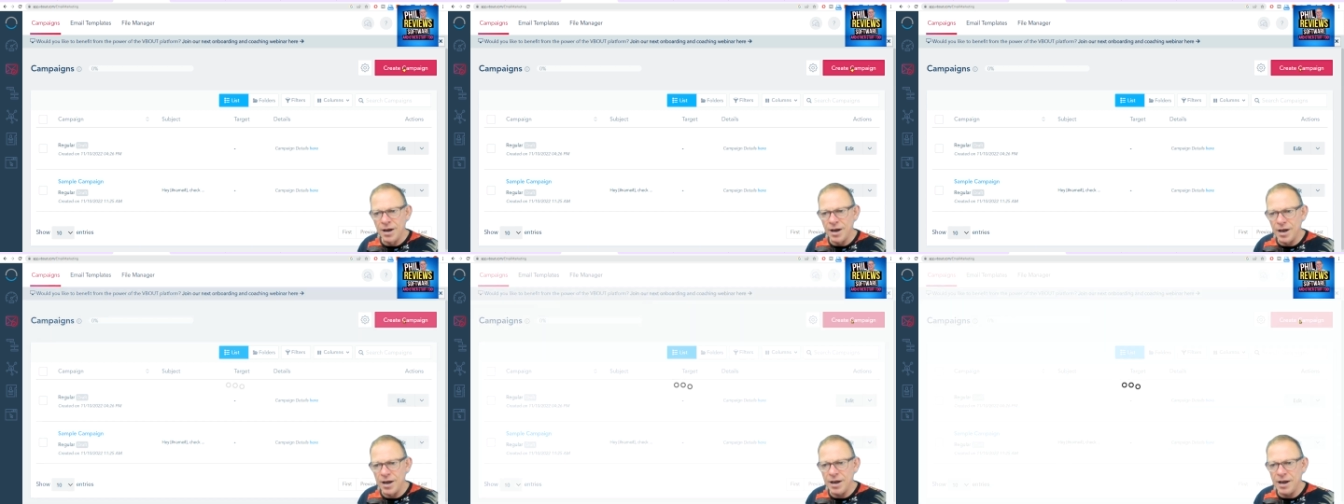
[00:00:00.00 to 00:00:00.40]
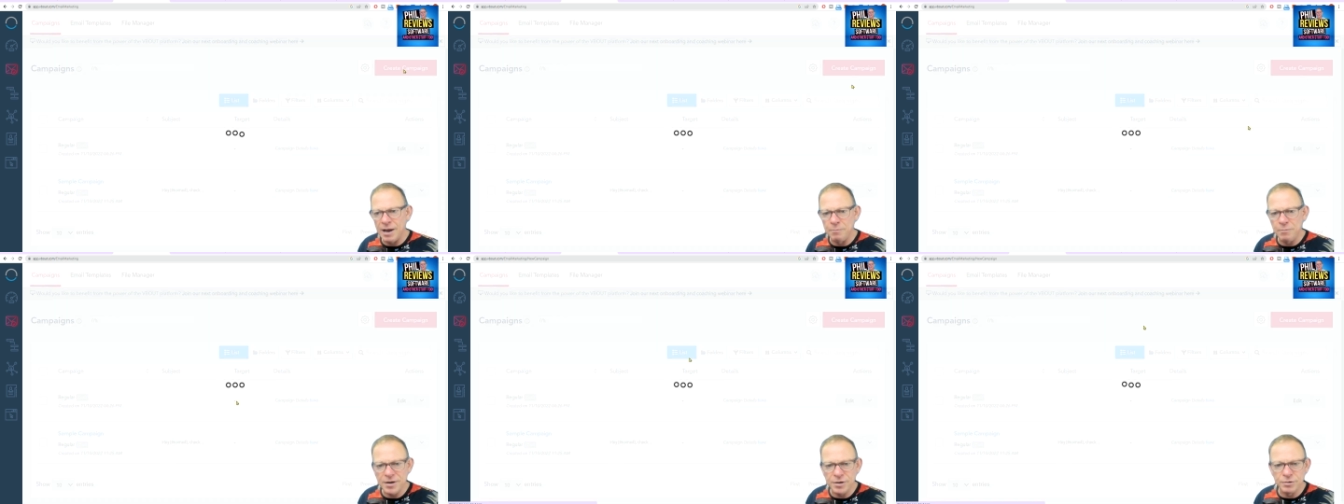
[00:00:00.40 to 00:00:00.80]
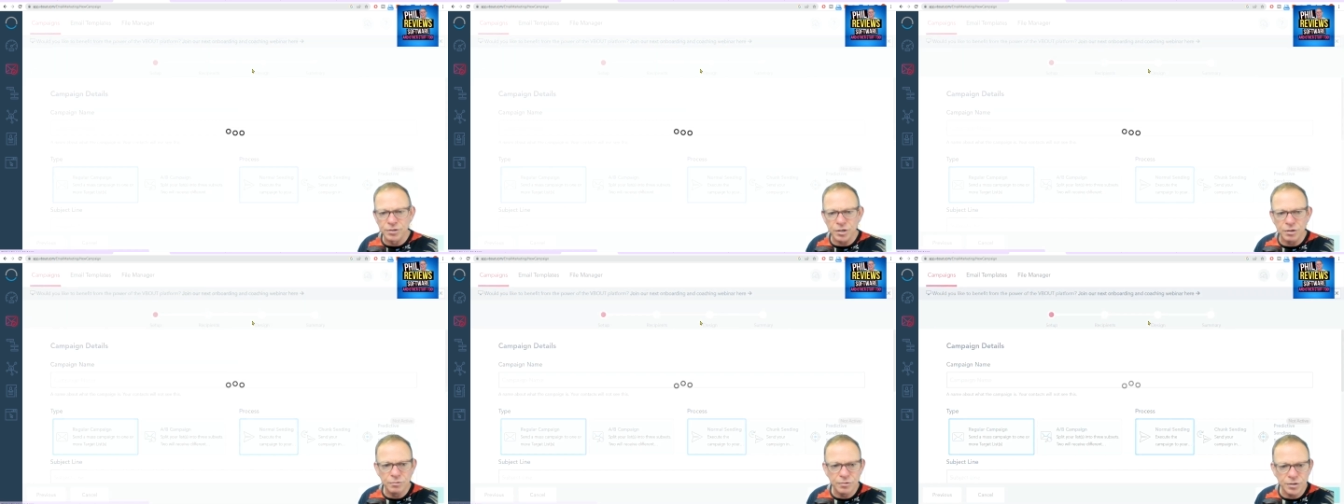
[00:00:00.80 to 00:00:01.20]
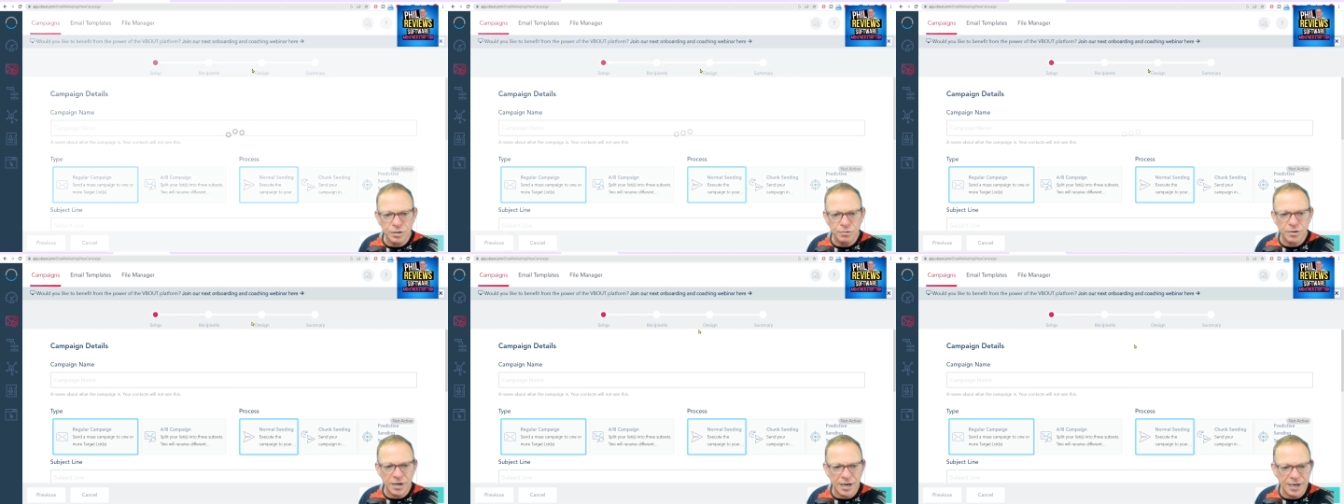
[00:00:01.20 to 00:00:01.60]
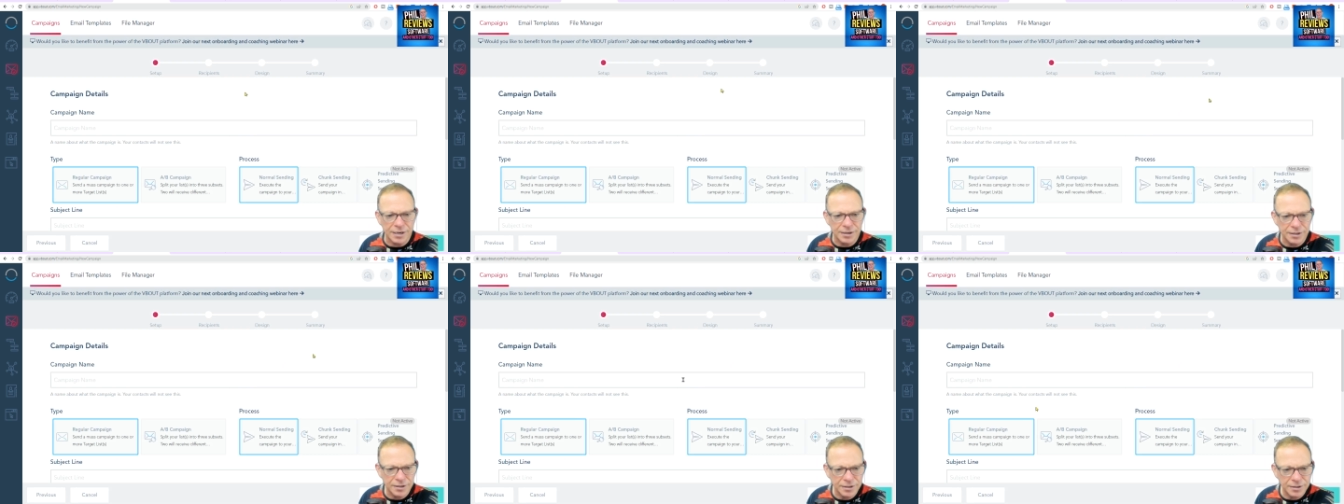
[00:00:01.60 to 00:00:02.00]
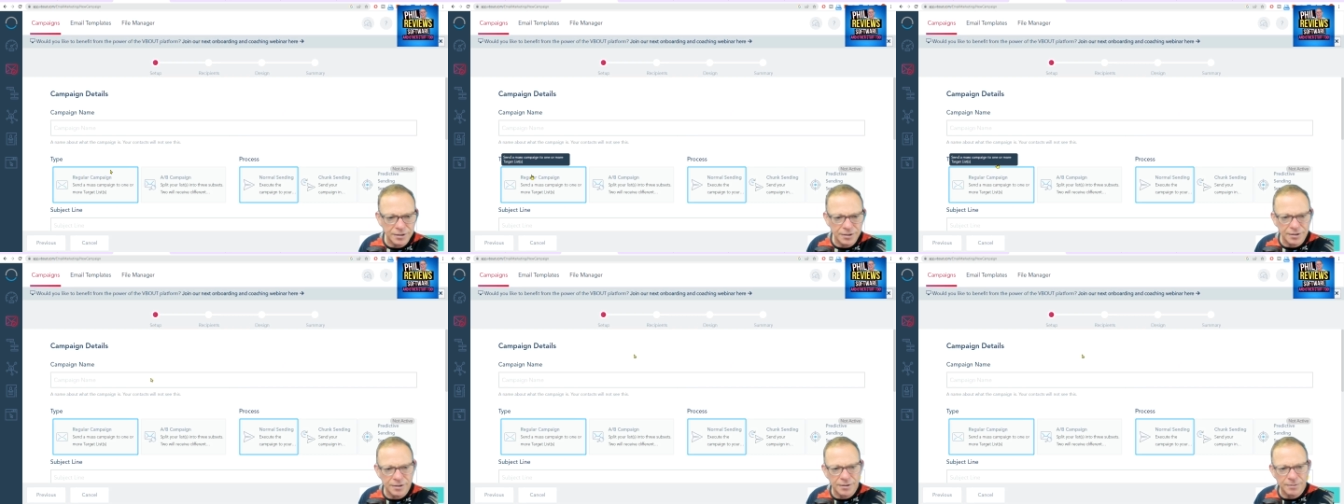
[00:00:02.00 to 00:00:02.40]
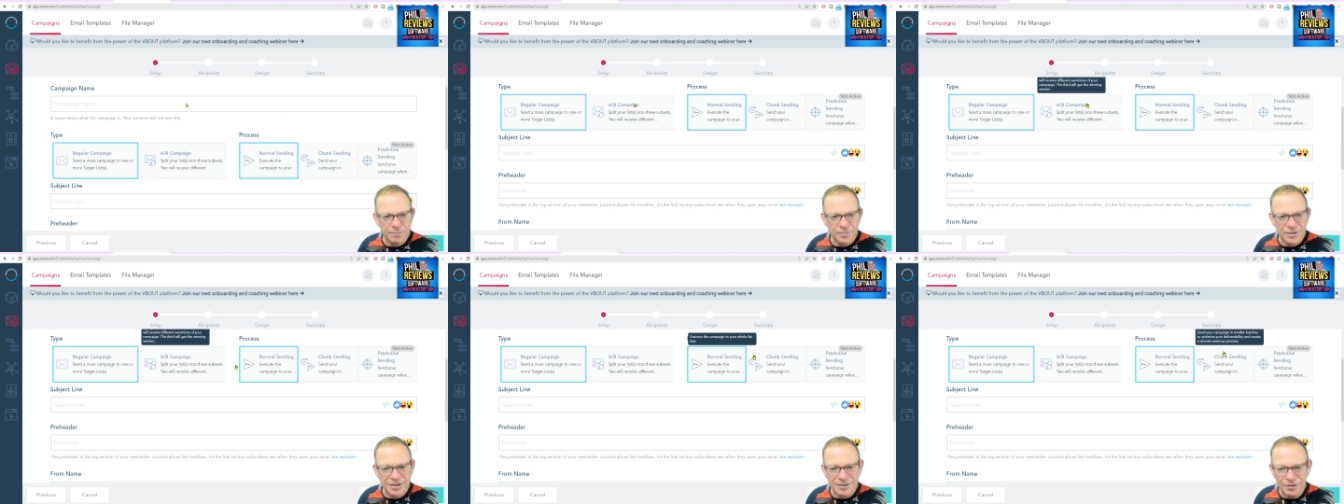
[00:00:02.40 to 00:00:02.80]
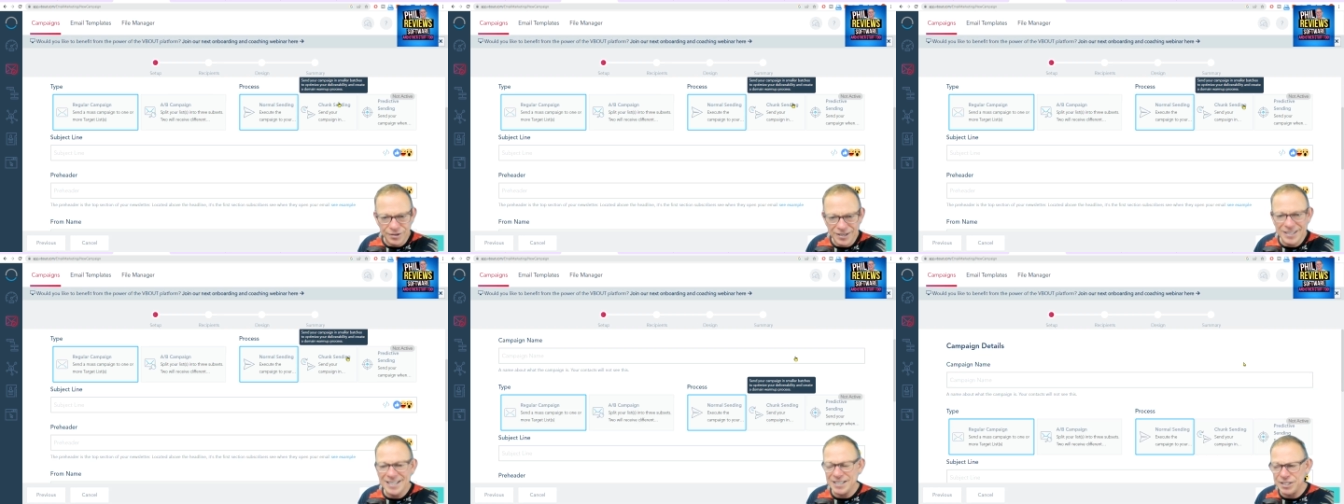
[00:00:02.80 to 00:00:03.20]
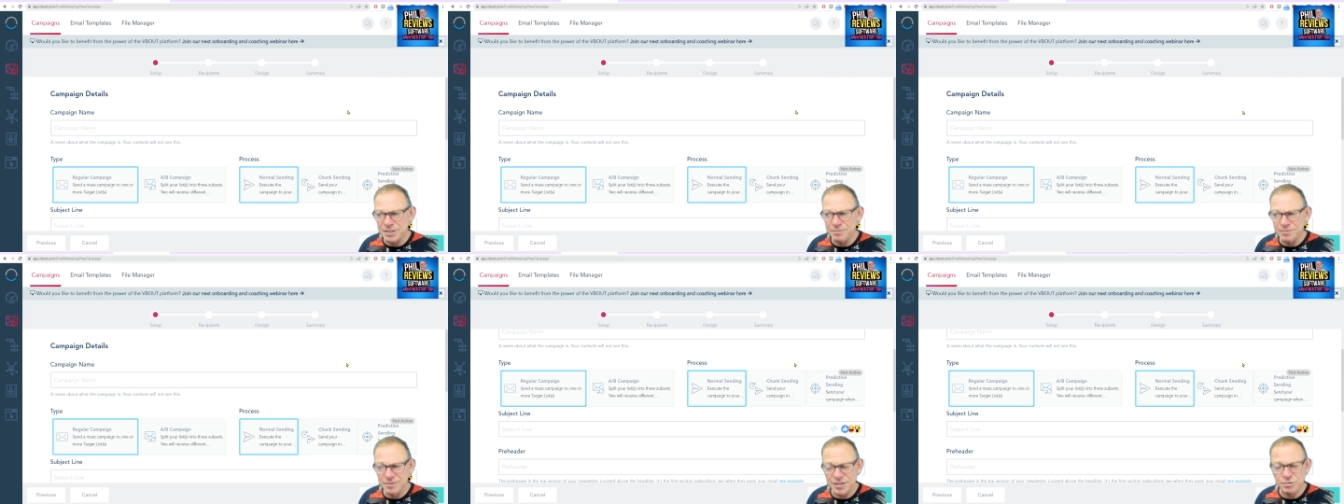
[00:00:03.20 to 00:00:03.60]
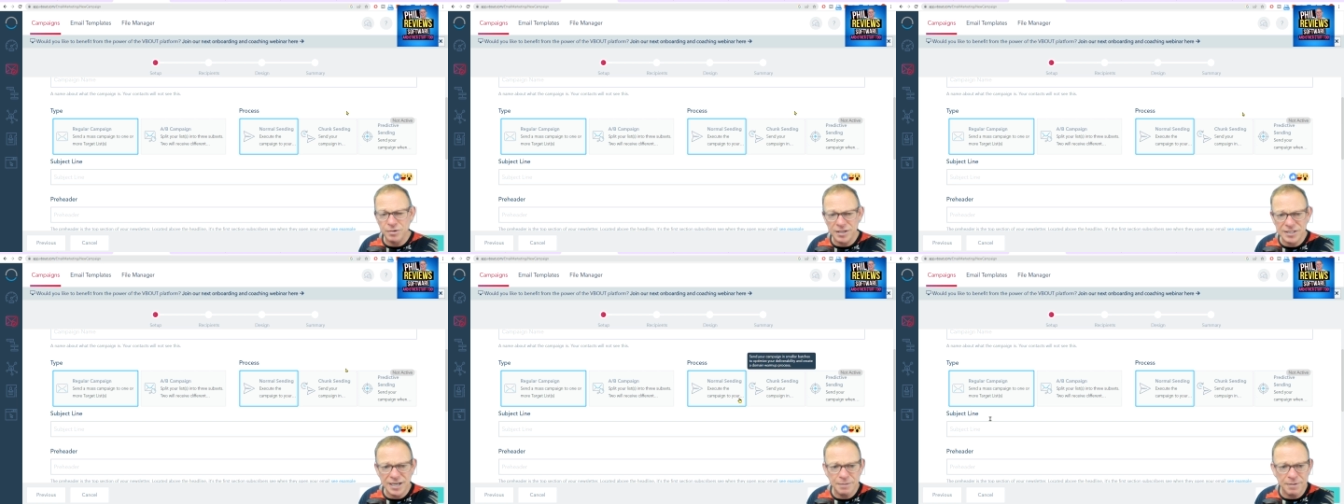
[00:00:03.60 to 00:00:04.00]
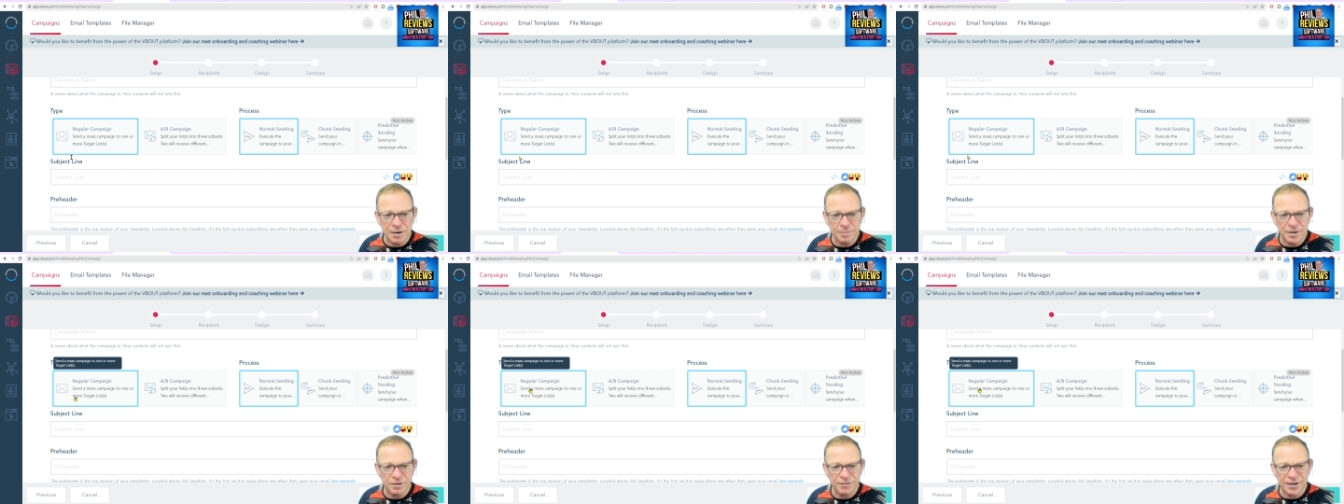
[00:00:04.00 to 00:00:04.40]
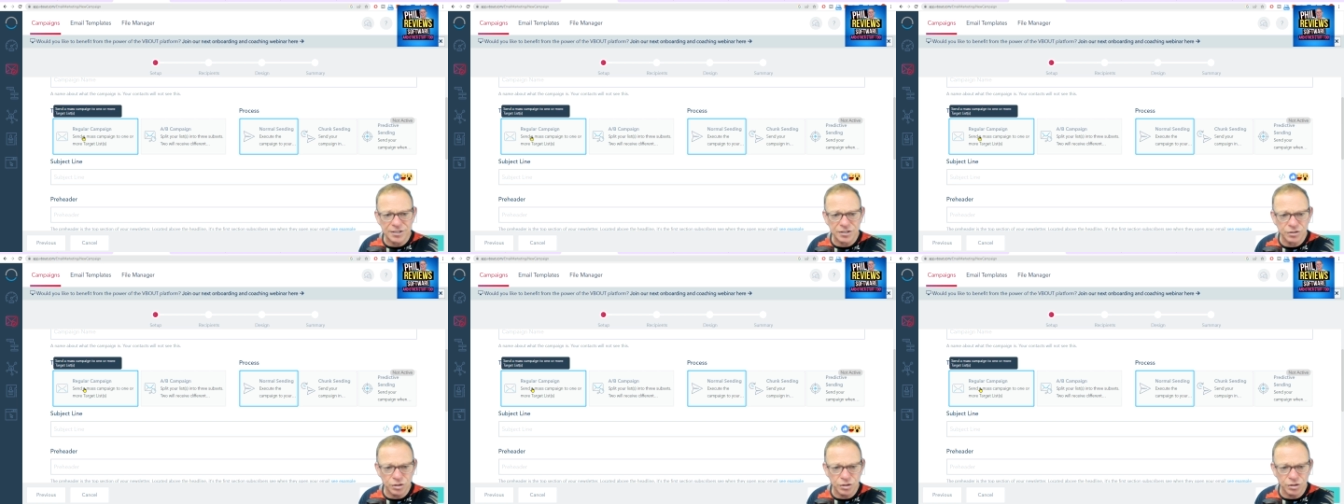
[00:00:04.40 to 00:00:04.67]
Uh, and when you do, you can look at this. This is what I say about it being advanced.